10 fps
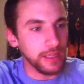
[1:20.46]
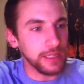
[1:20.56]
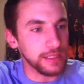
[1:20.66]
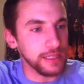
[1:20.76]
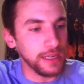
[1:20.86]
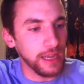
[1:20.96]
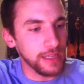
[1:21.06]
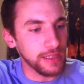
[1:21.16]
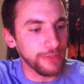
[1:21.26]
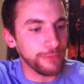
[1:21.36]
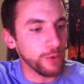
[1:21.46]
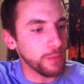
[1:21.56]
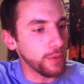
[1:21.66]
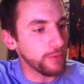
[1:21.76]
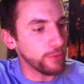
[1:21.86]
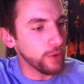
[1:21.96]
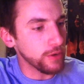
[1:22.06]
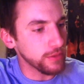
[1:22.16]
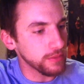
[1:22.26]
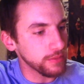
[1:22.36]
think it said it has like
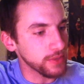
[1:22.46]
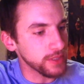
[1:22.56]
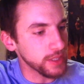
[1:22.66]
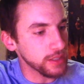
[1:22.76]
4.4%.